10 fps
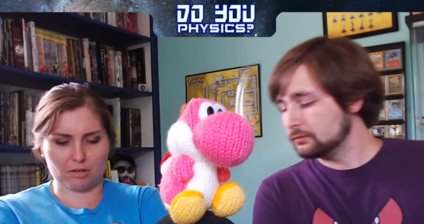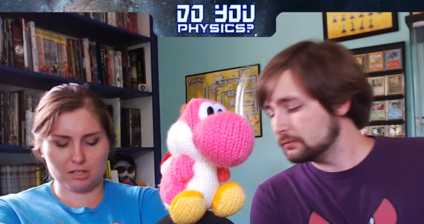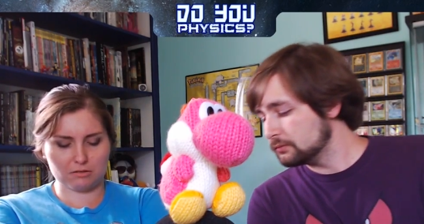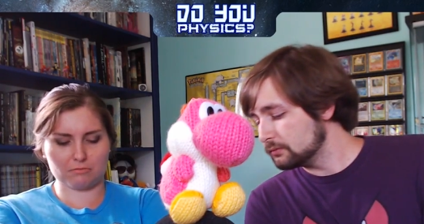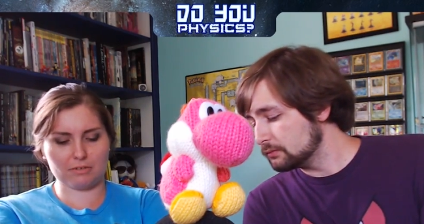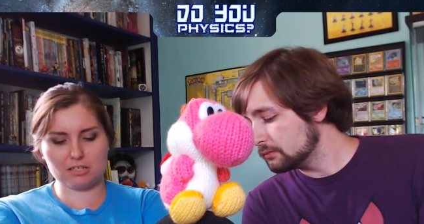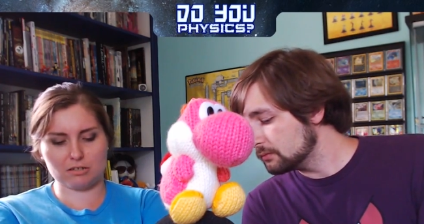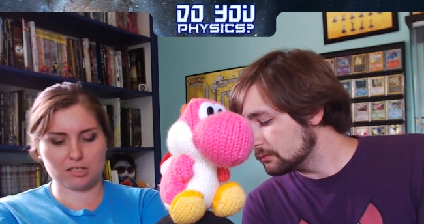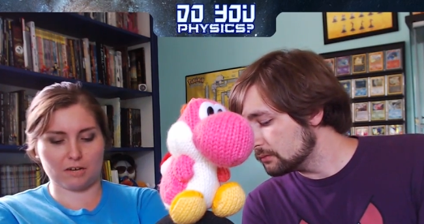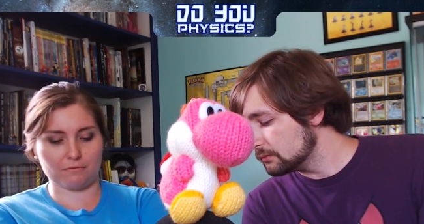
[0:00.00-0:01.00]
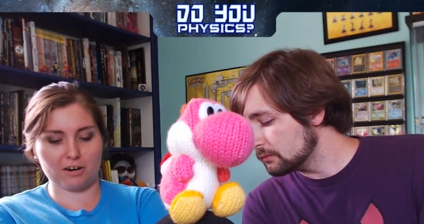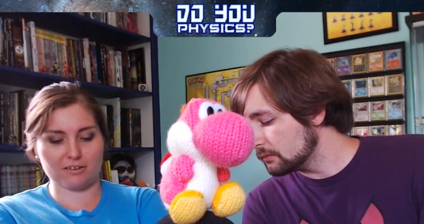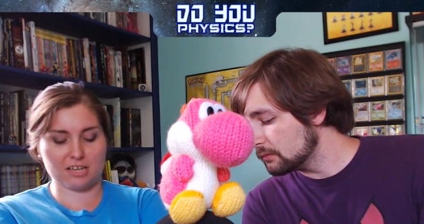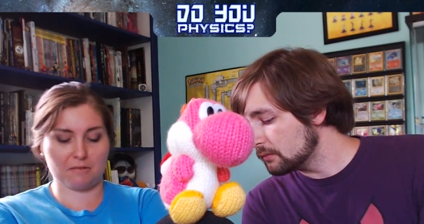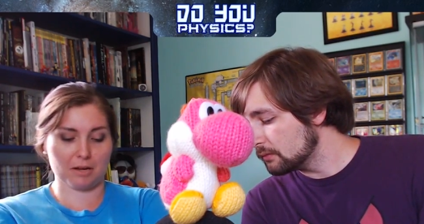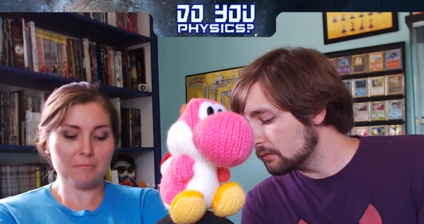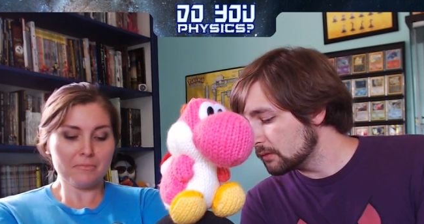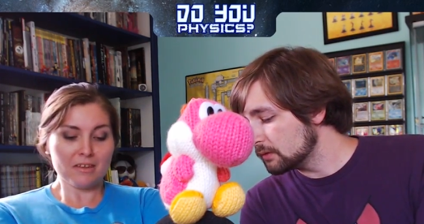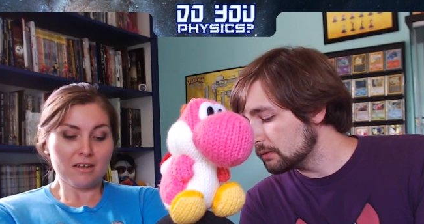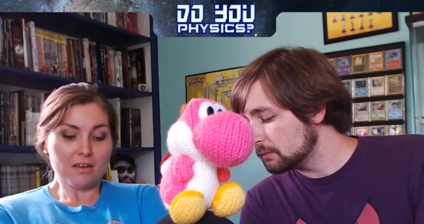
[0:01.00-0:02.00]
Speaker 1: It's research on frogs, anyway.
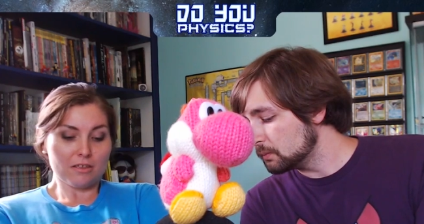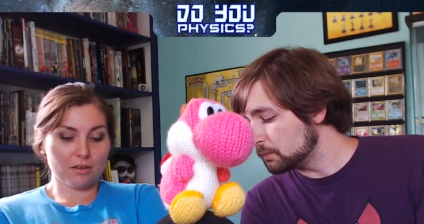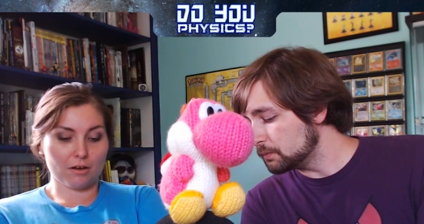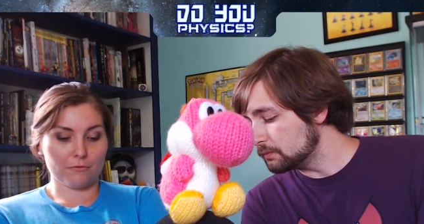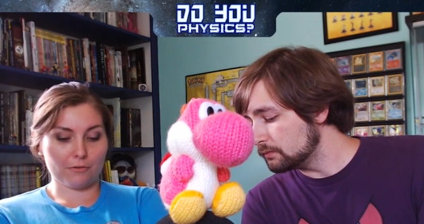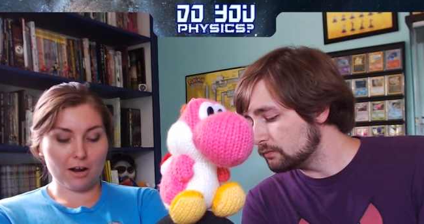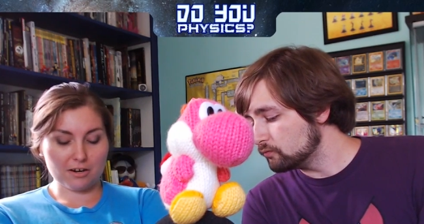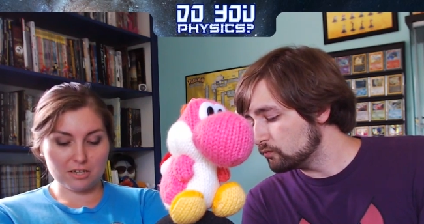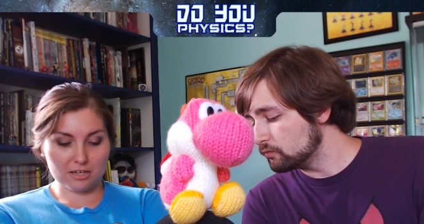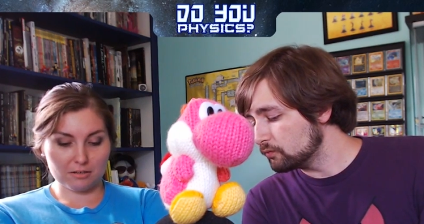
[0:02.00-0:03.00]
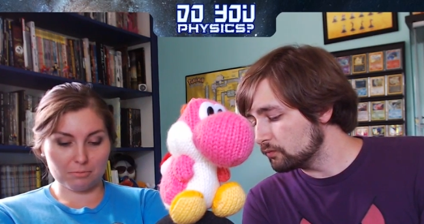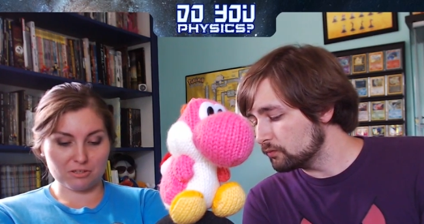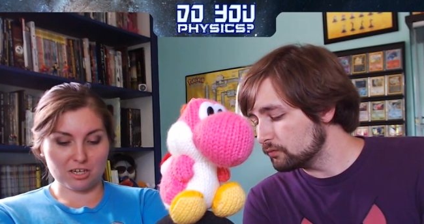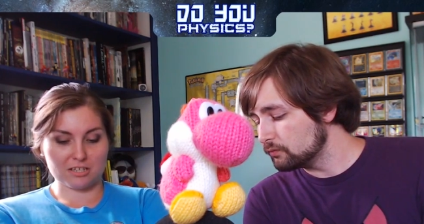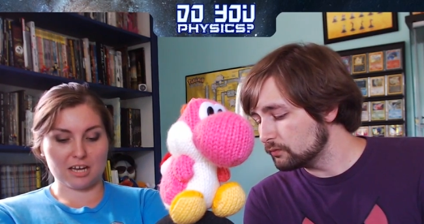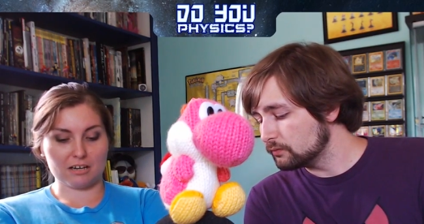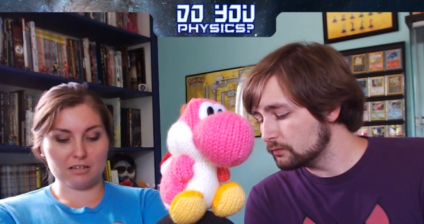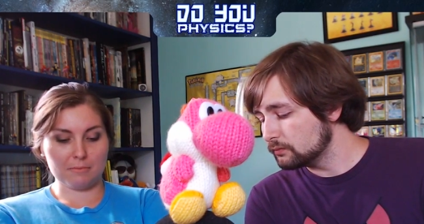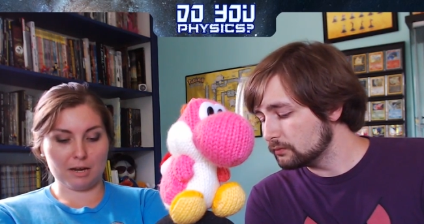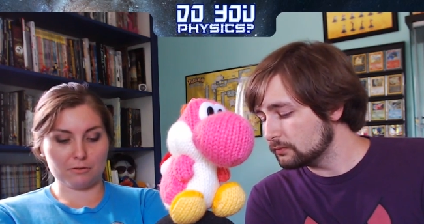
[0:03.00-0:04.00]
The frog dung projects out of
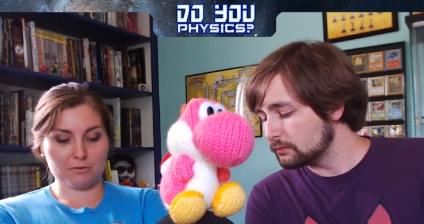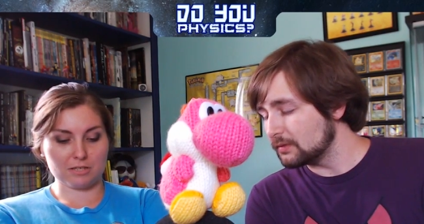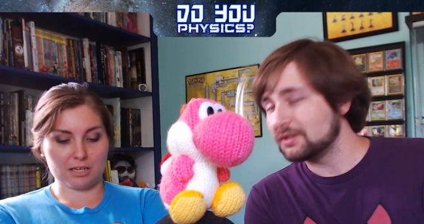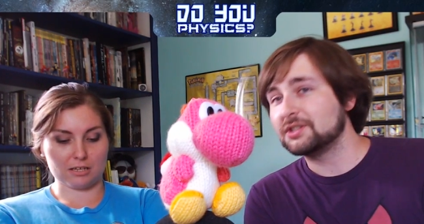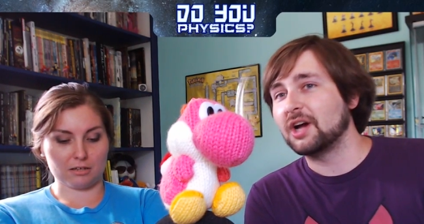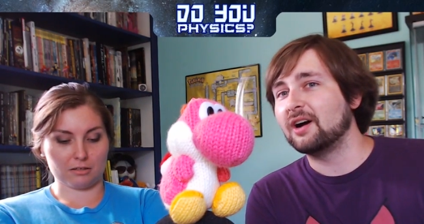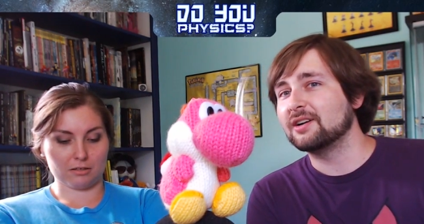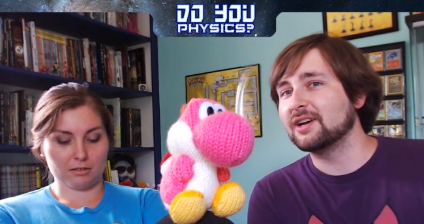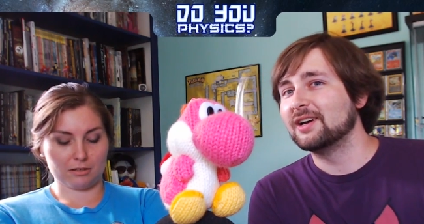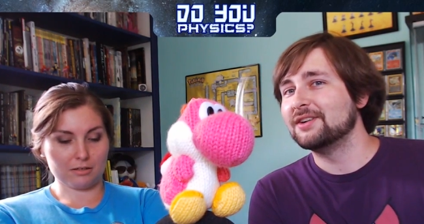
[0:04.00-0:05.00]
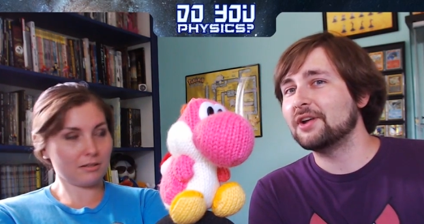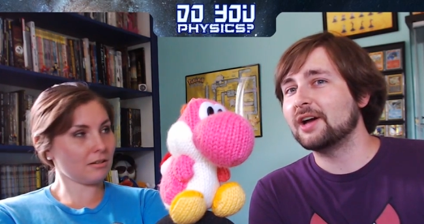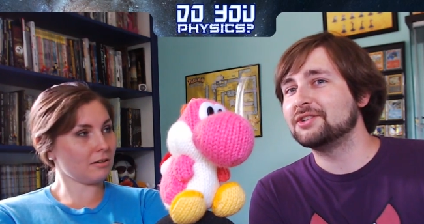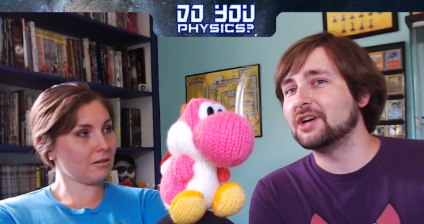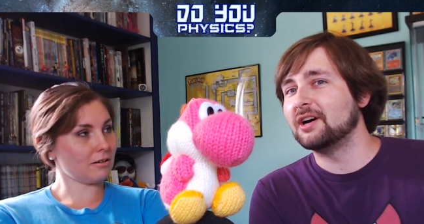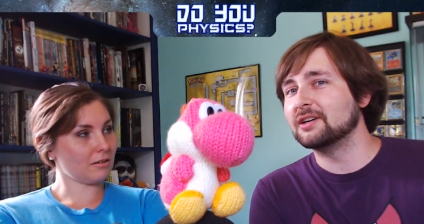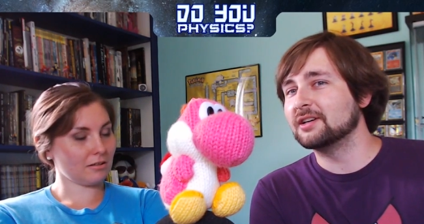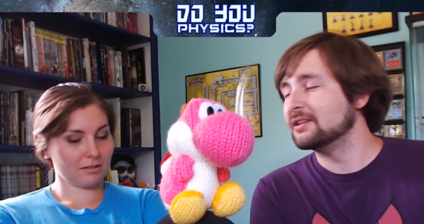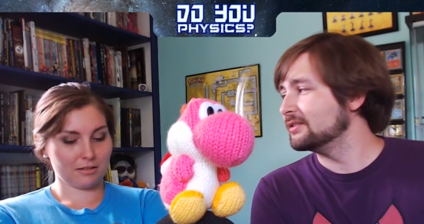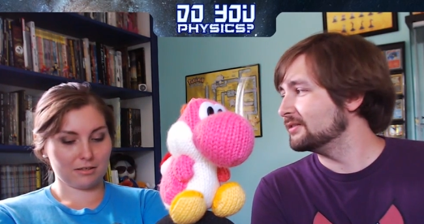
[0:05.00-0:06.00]
the mouth using a Tongue,
Speaker 2: not dung.
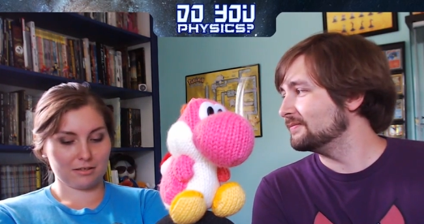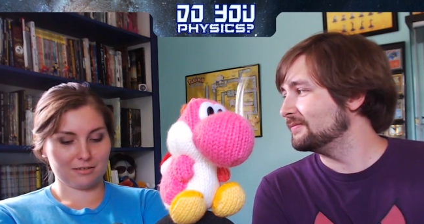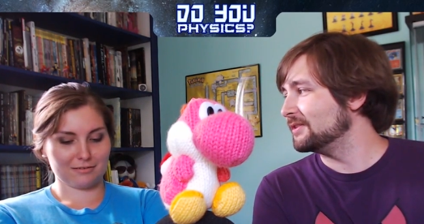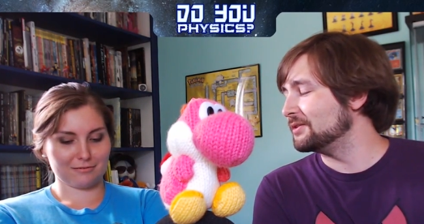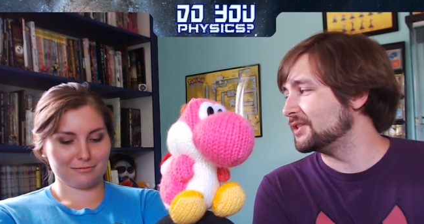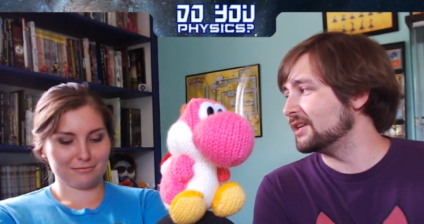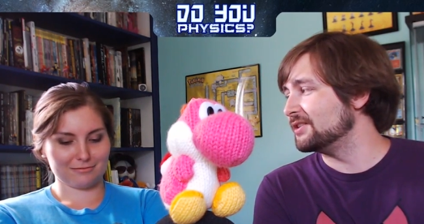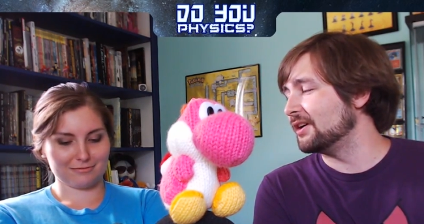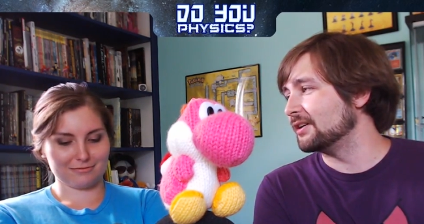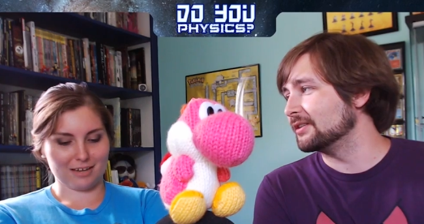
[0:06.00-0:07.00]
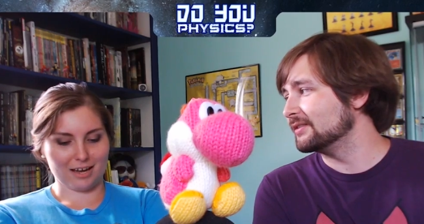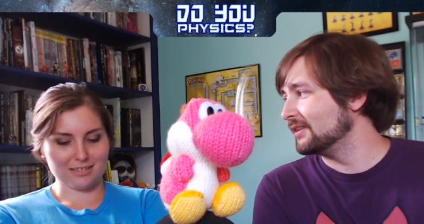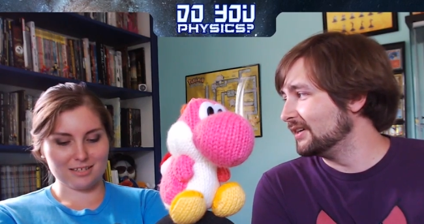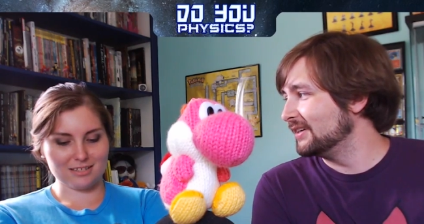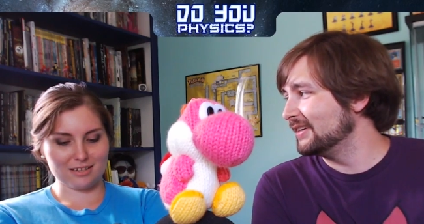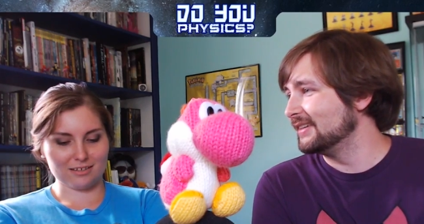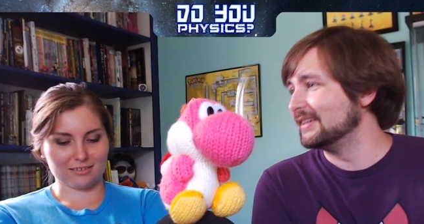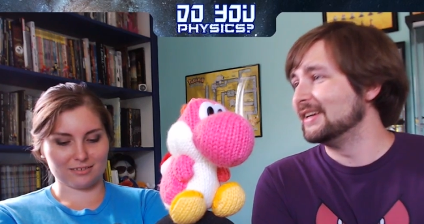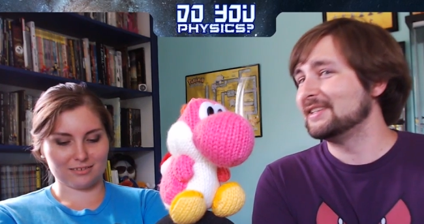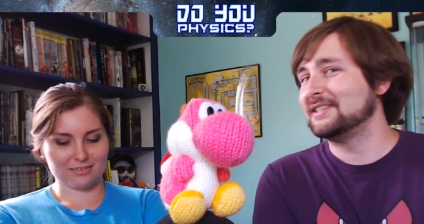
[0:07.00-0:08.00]
You said dung. said tongue.